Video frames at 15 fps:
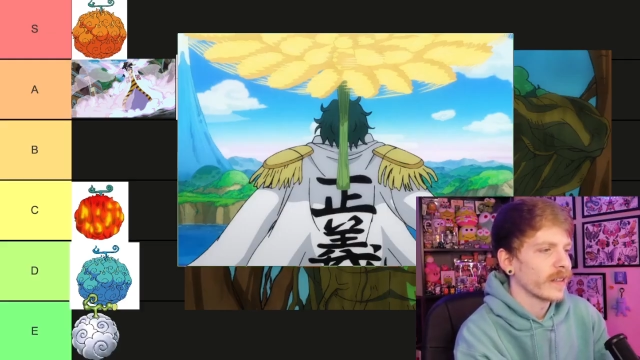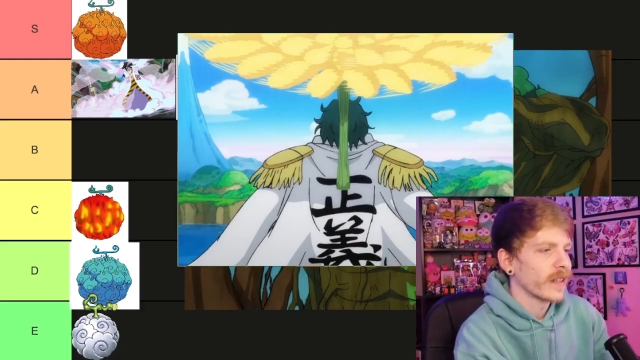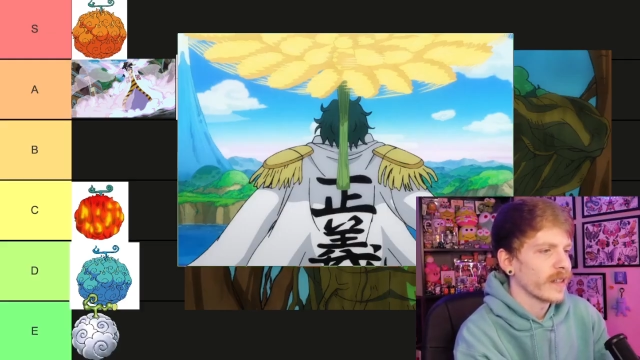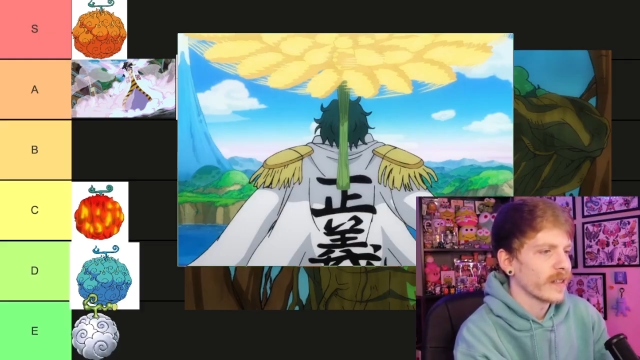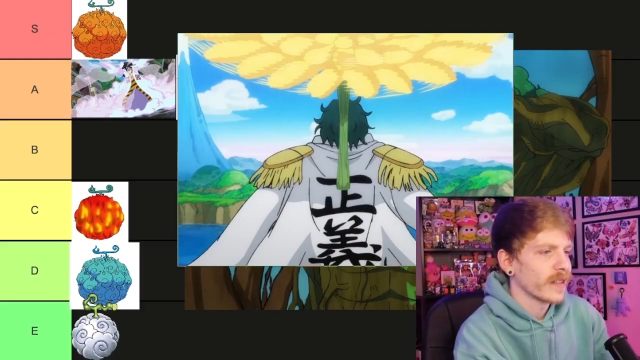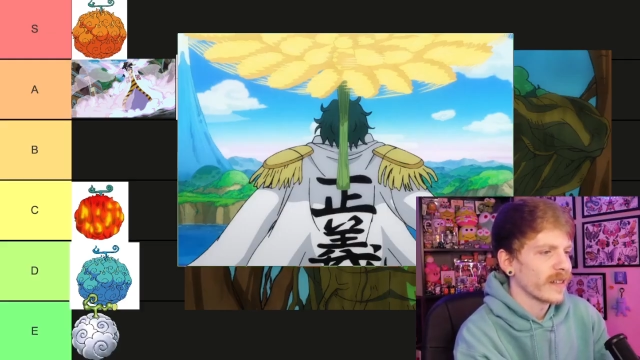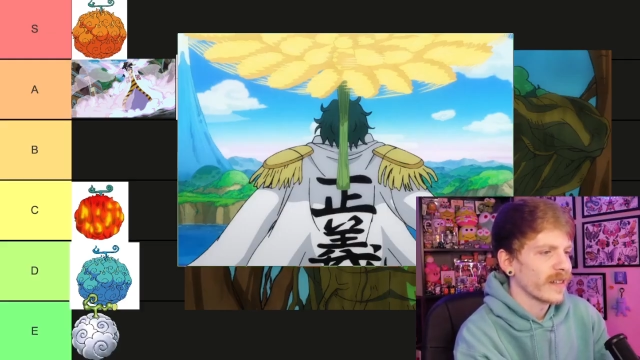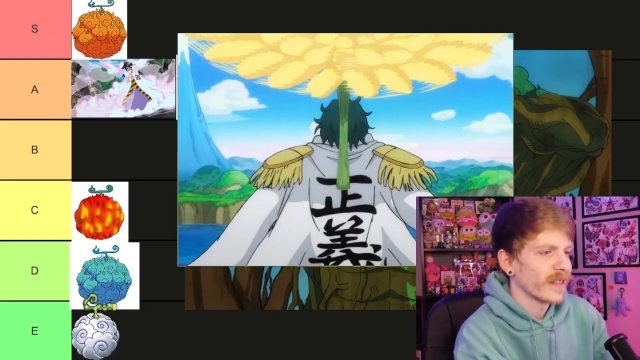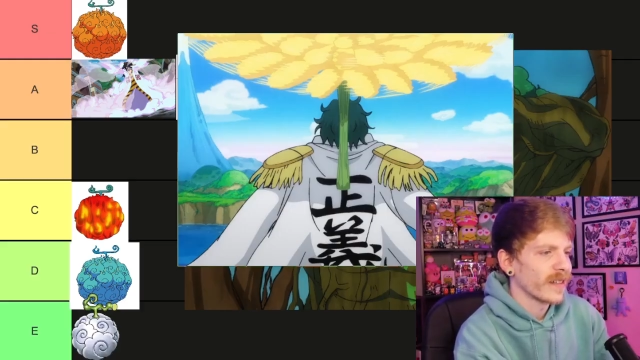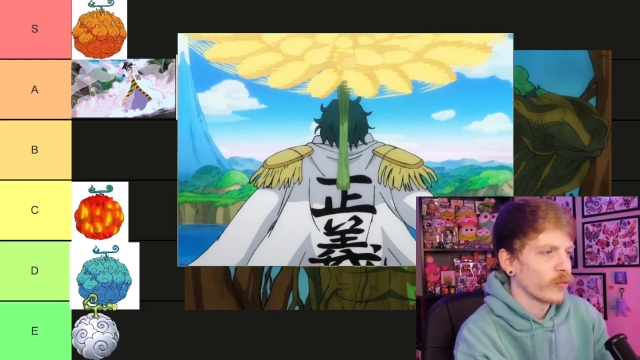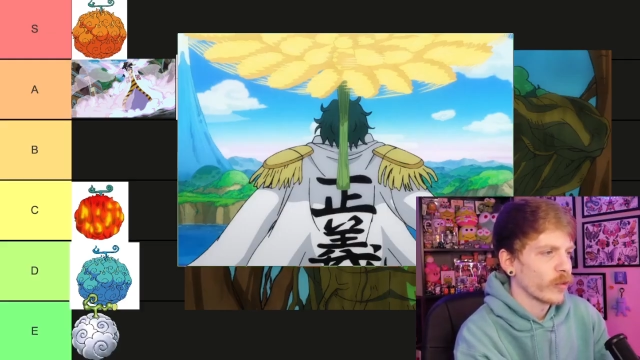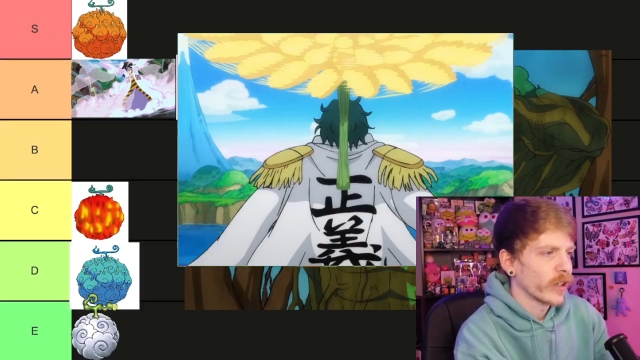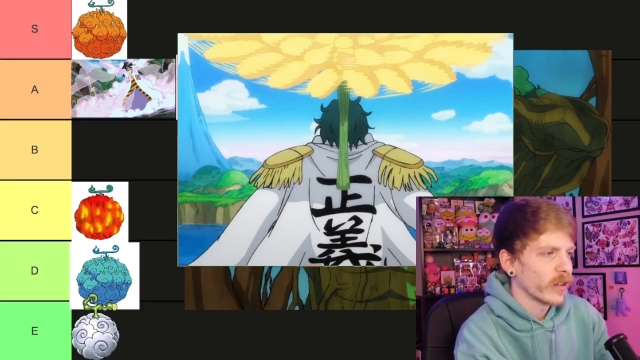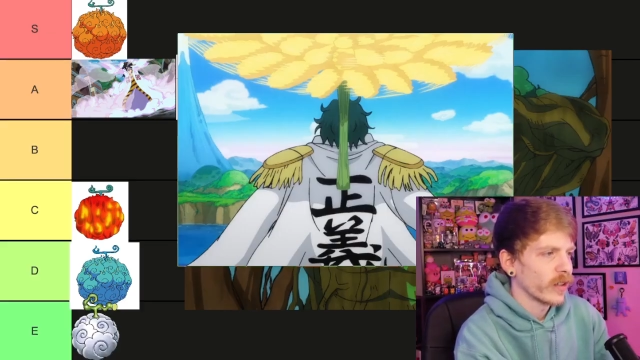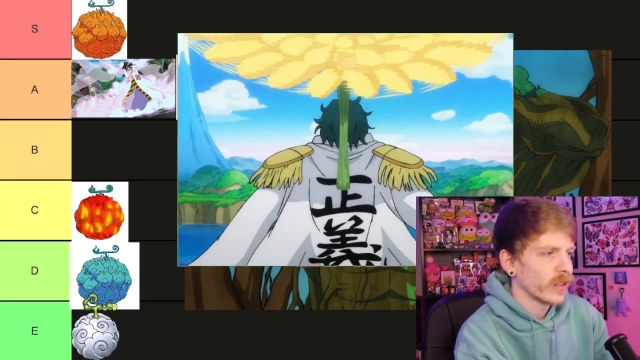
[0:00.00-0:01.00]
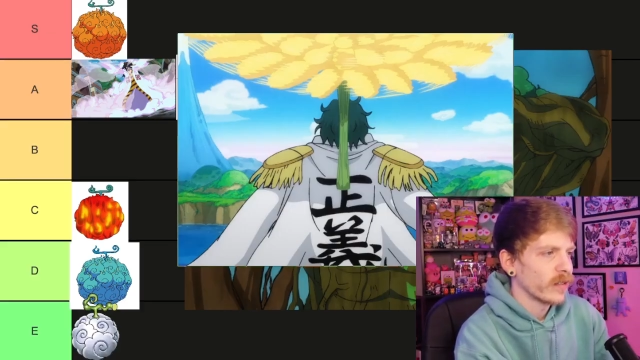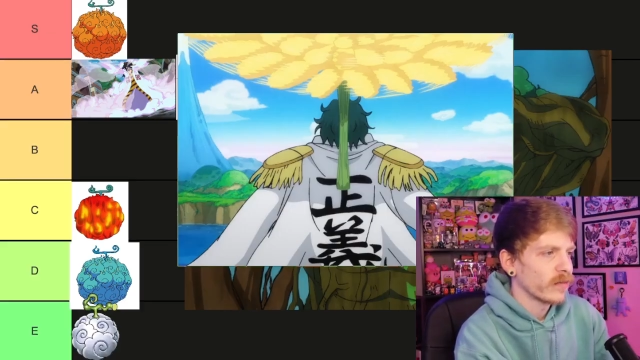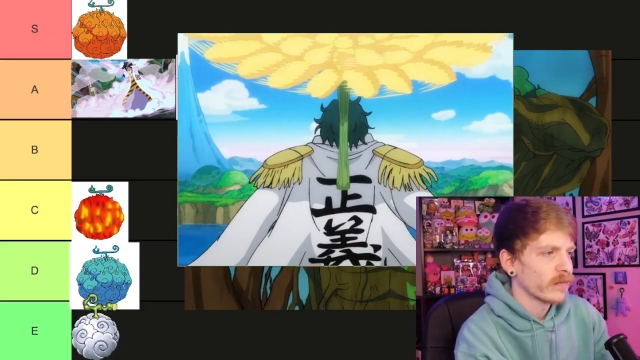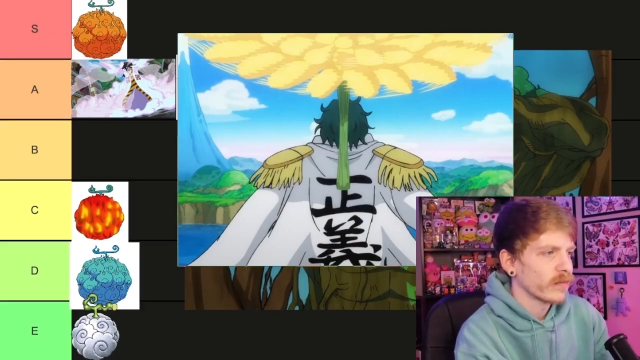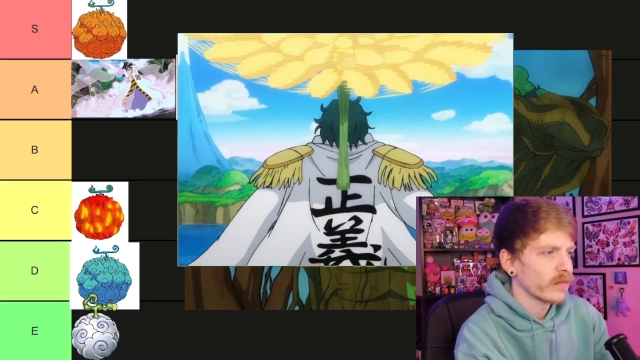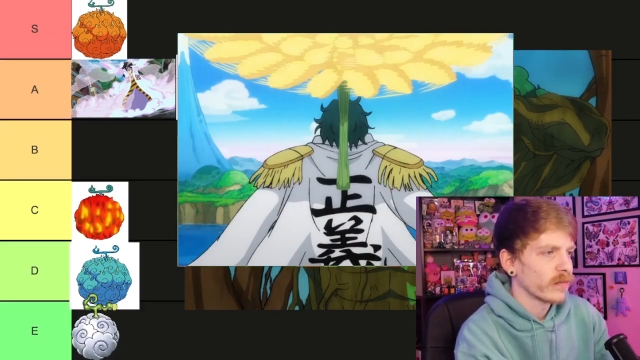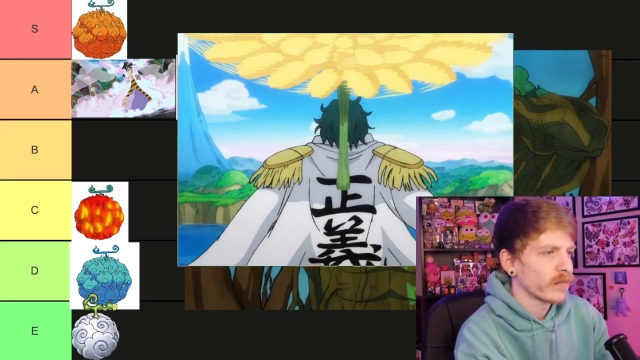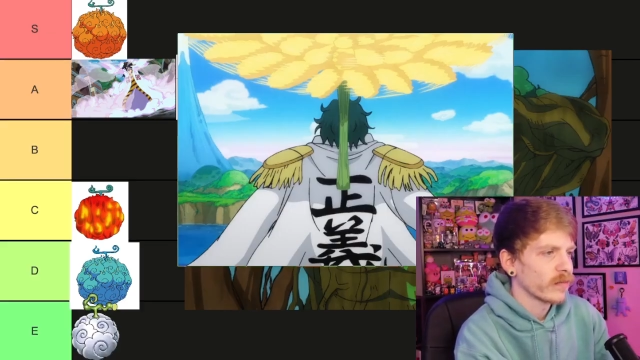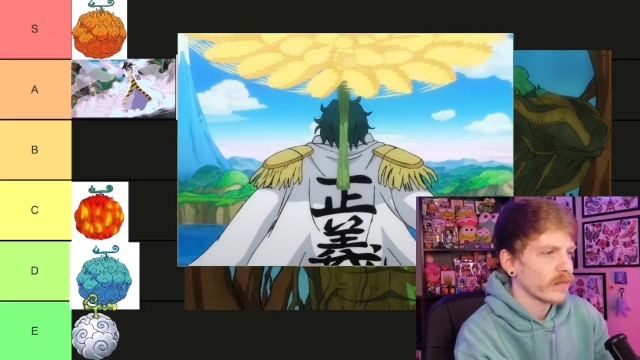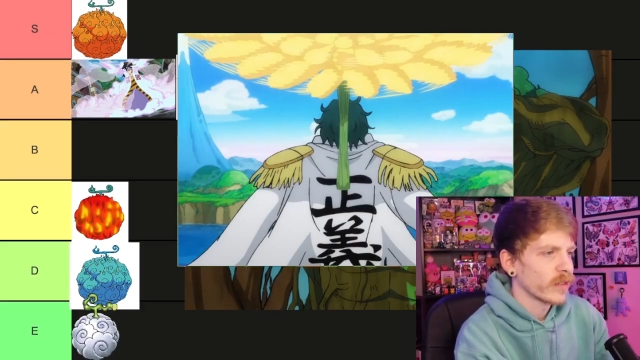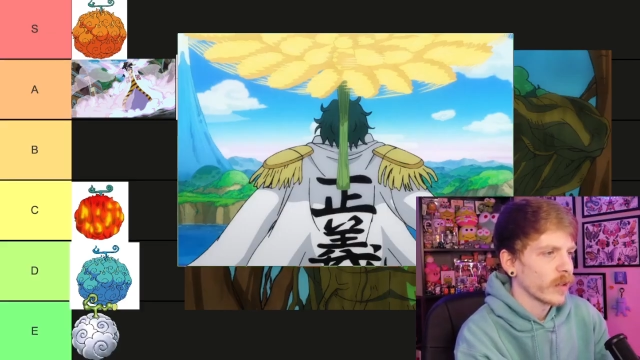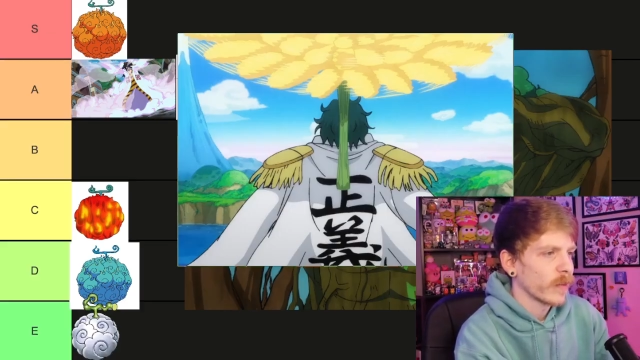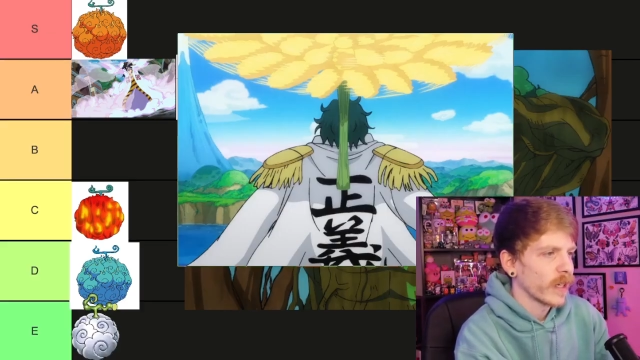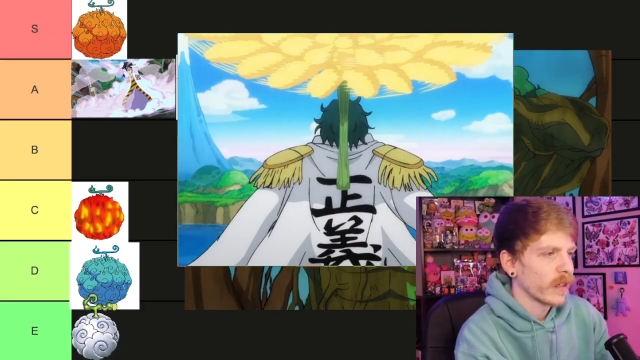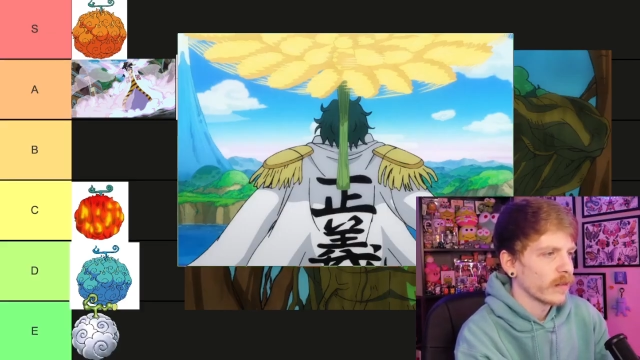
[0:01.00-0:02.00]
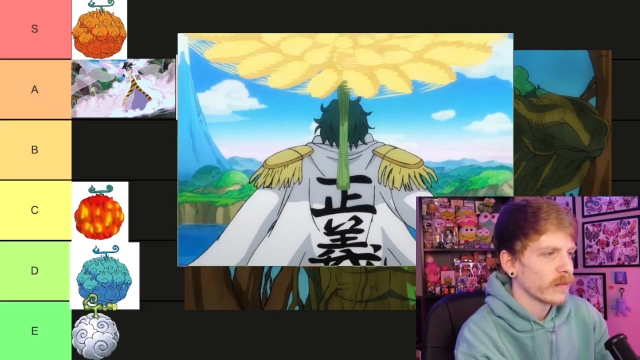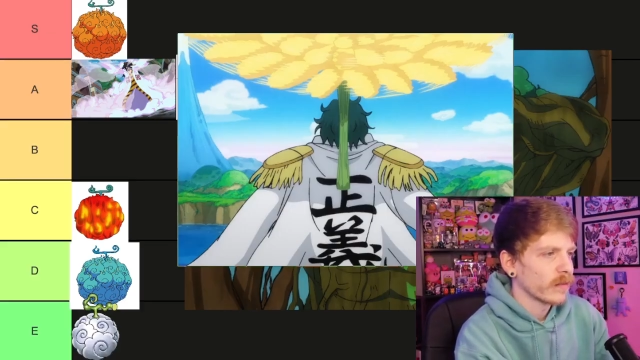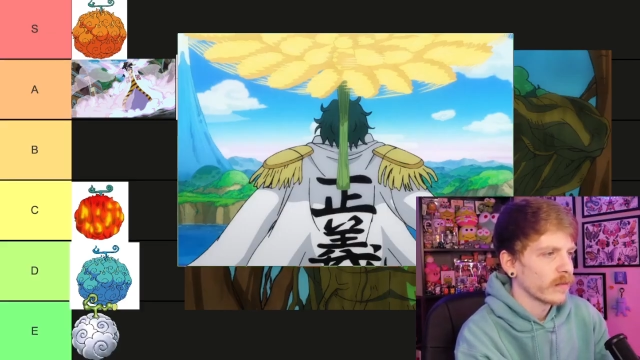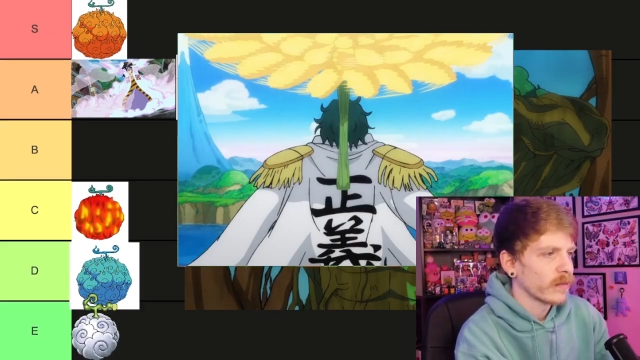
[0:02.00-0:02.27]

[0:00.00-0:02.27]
doesn't really, somehow.